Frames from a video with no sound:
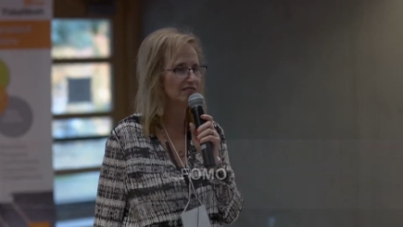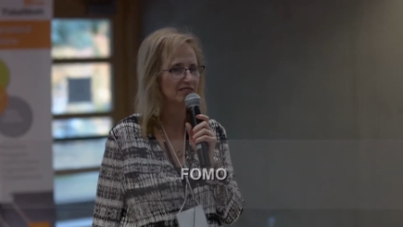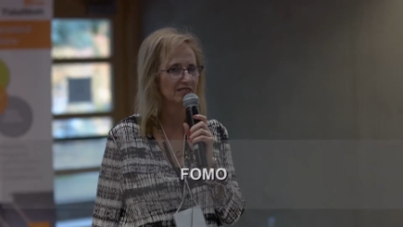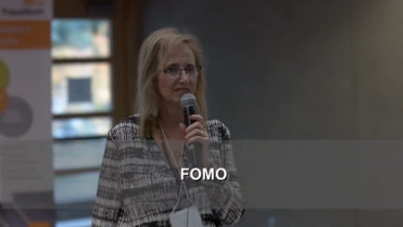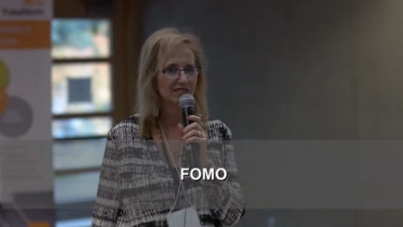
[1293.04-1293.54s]

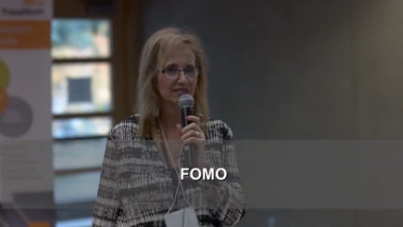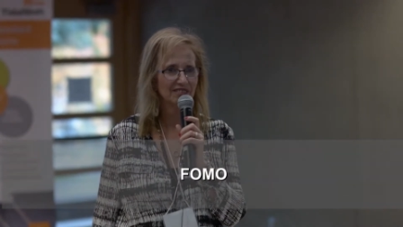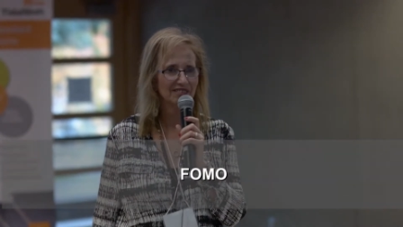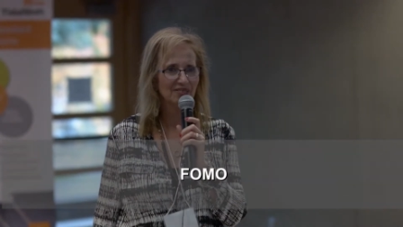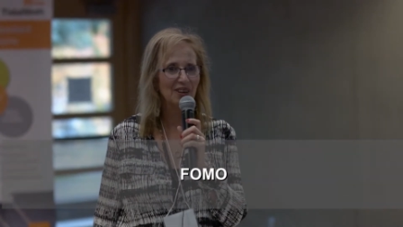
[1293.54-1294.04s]
FOMO.
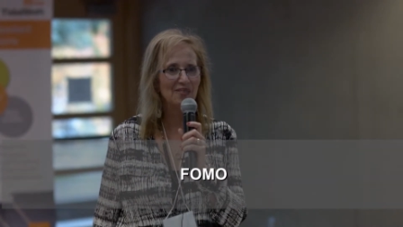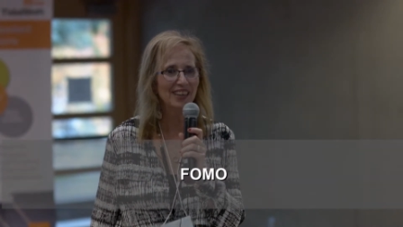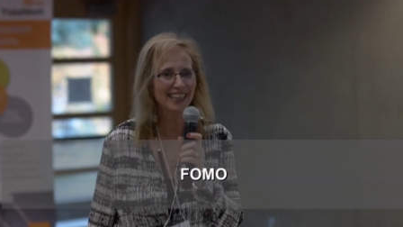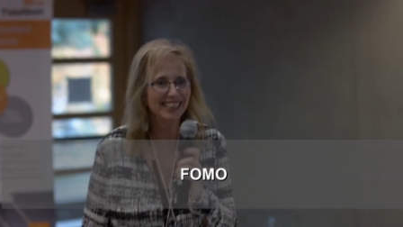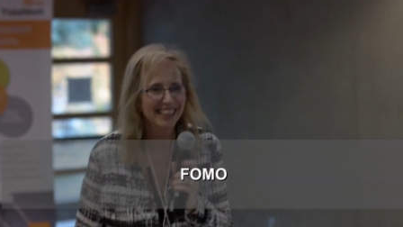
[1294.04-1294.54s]
Pardon
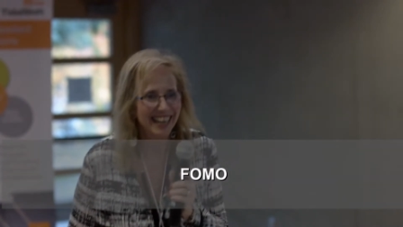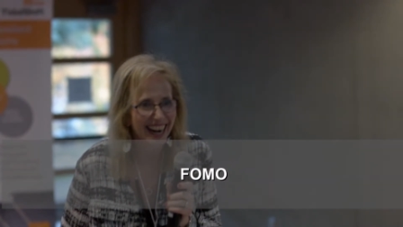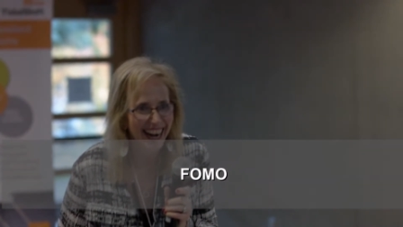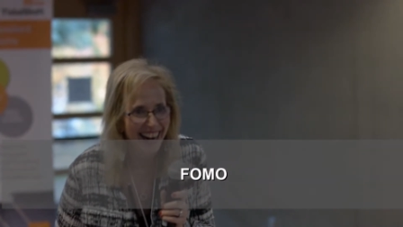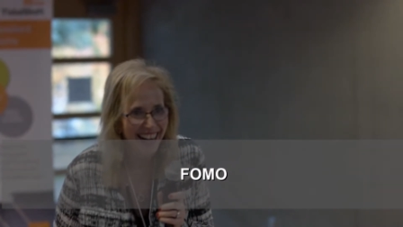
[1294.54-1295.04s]
me?
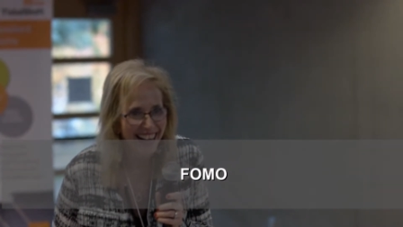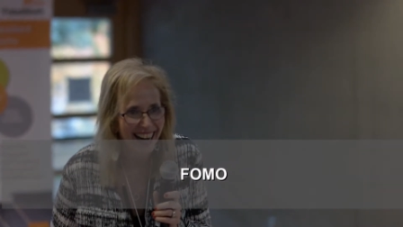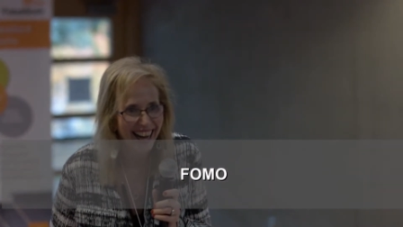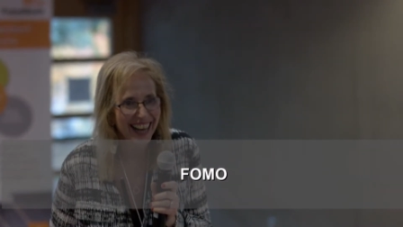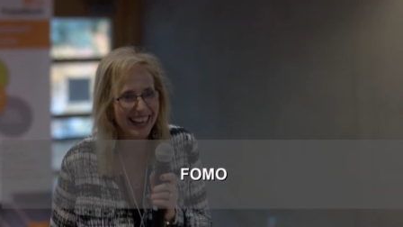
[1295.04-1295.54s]

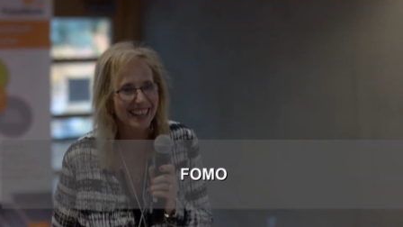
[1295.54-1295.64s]
FOMO.